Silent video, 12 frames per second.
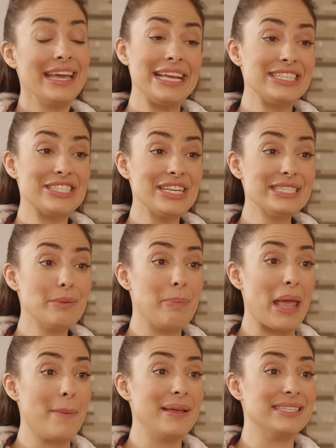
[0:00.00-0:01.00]
He's just a
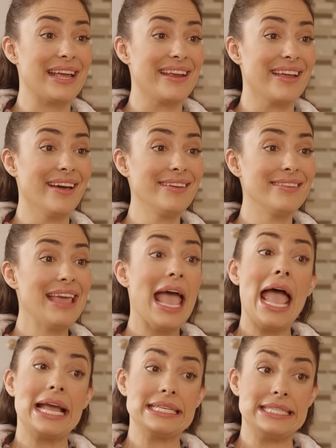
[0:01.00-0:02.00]
baby, Dana. And